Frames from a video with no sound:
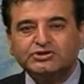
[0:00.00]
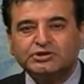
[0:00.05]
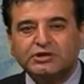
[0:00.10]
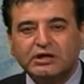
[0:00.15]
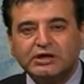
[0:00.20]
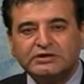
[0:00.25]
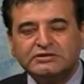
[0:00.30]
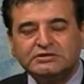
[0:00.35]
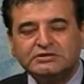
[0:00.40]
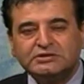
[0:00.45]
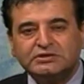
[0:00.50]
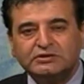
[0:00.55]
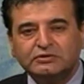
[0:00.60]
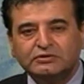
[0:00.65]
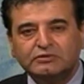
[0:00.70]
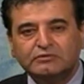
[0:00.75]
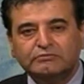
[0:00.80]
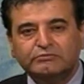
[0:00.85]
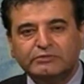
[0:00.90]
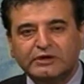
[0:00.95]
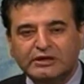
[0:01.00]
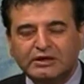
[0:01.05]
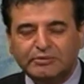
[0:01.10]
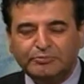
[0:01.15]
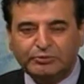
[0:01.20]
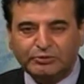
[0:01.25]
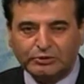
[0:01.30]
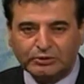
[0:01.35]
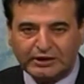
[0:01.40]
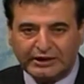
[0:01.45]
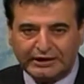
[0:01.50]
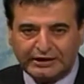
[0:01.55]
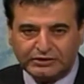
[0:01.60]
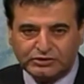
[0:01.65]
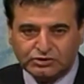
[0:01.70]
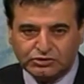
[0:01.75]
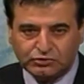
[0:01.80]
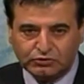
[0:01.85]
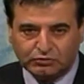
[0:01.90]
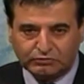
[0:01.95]
tries to
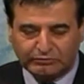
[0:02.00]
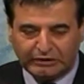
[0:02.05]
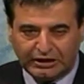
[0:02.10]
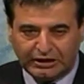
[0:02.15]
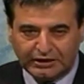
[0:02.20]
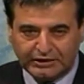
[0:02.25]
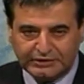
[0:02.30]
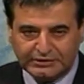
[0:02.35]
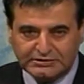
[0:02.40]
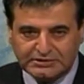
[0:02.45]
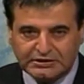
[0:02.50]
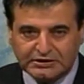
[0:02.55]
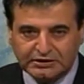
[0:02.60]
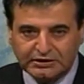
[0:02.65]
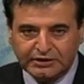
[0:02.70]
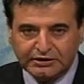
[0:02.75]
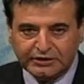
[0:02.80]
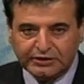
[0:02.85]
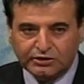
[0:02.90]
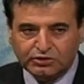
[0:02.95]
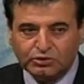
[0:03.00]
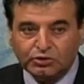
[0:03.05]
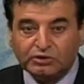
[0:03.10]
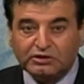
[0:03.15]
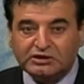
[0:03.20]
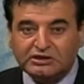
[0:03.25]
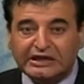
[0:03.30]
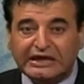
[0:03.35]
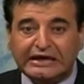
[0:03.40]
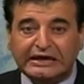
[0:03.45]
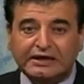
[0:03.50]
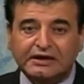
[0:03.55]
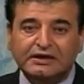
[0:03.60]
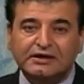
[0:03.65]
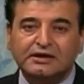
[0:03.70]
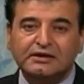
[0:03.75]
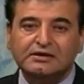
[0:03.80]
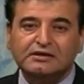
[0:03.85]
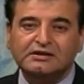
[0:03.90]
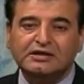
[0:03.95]
manipulate your mind to
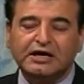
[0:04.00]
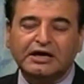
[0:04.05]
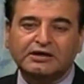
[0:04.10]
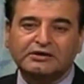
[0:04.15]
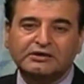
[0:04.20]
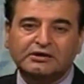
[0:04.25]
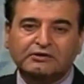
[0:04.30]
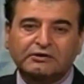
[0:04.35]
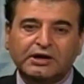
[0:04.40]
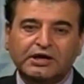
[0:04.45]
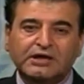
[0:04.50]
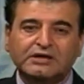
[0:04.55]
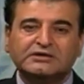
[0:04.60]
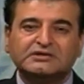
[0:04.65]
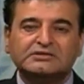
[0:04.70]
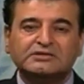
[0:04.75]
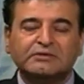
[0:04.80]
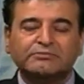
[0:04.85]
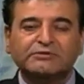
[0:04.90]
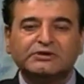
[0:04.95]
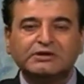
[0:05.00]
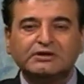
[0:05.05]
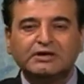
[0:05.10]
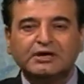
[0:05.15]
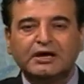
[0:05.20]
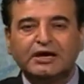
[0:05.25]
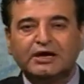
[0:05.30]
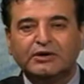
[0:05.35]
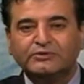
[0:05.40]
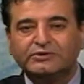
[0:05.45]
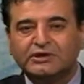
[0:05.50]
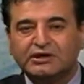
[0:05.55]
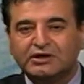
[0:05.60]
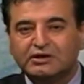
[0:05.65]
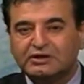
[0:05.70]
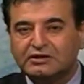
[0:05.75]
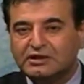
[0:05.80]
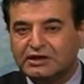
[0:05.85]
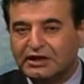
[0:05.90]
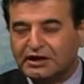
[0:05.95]
think that there is something out
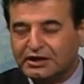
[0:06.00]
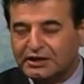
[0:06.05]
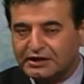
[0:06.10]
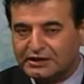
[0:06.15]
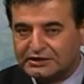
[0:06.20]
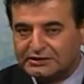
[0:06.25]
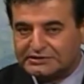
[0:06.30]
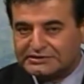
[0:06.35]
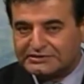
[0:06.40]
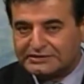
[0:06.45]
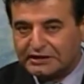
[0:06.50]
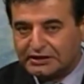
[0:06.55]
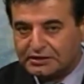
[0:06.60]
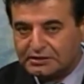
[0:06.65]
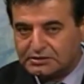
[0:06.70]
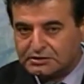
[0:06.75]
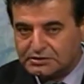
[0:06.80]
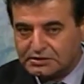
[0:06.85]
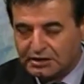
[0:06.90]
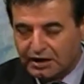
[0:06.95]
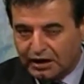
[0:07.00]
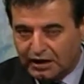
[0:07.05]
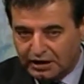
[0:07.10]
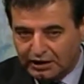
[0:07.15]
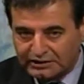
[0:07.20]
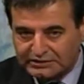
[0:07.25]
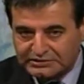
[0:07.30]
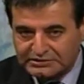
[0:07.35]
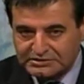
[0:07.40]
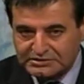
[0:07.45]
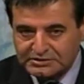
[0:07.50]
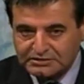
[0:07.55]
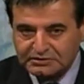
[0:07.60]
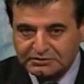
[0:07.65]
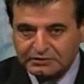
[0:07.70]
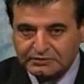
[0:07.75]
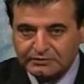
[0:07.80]
there that is not,